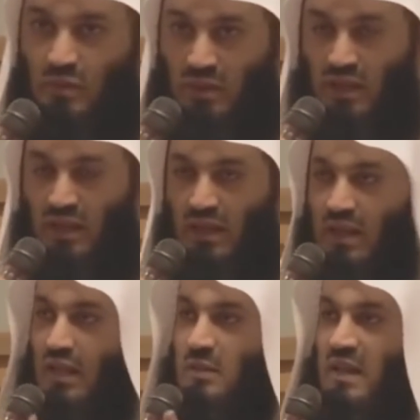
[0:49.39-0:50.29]
Okay?
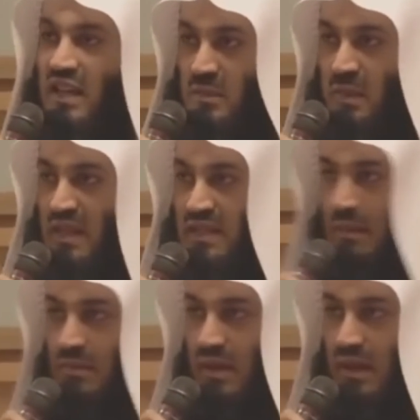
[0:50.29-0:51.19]
Let me explain
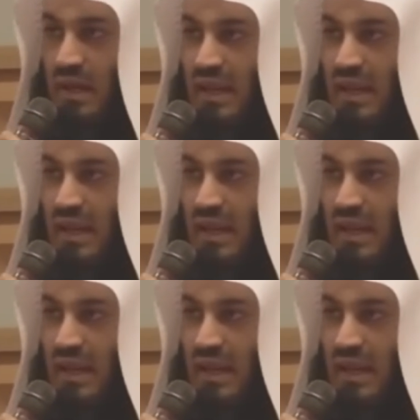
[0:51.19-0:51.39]
something.